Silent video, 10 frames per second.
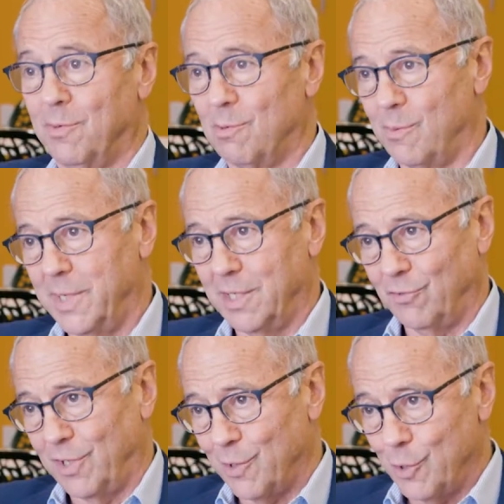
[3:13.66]
for what we
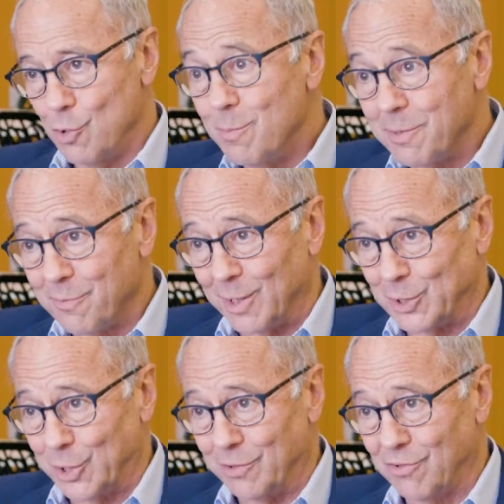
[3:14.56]
consider human
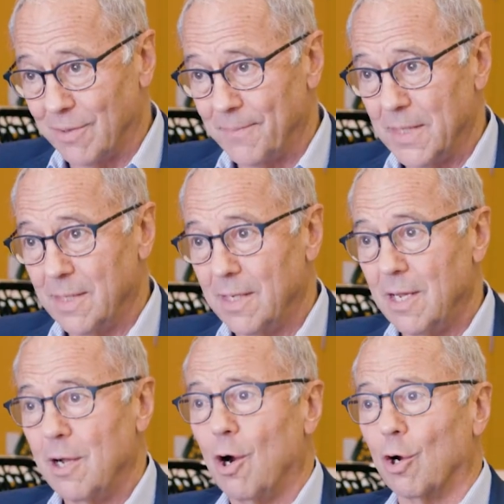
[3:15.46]
functions
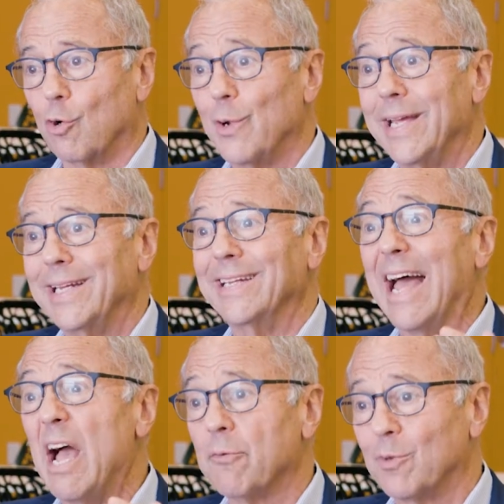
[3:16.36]
are created
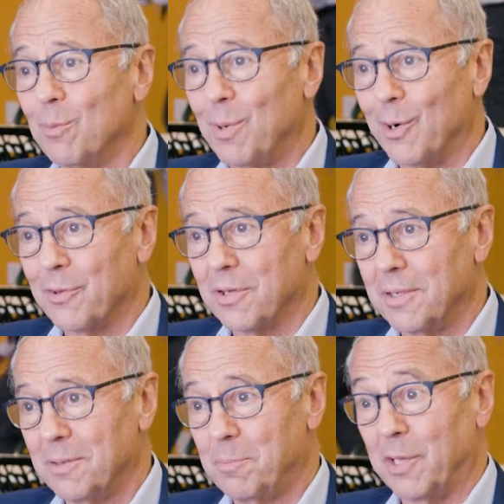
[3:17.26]
after birth
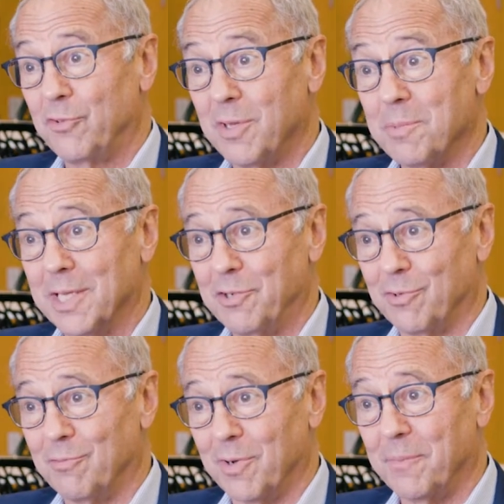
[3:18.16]
by
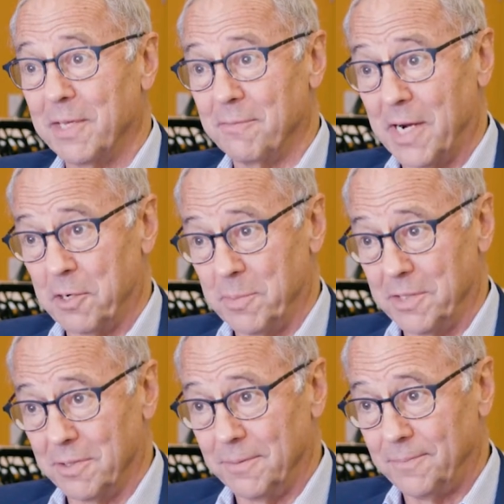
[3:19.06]
stimulation from the
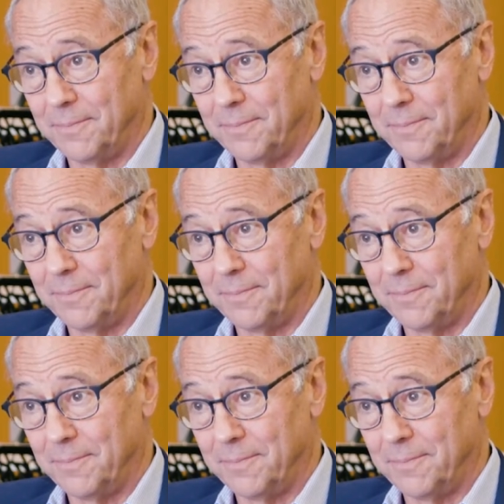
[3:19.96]
environment.